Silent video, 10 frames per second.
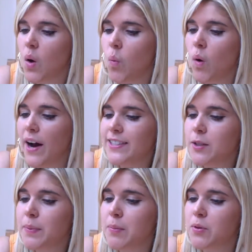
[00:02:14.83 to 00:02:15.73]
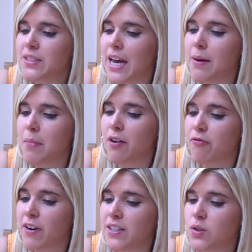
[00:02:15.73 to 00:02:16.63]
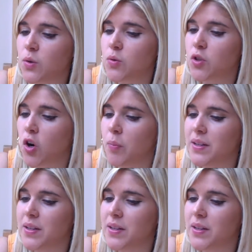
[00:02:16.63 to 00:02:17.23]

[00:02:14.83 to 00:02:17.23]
Why do people say my friend called Tom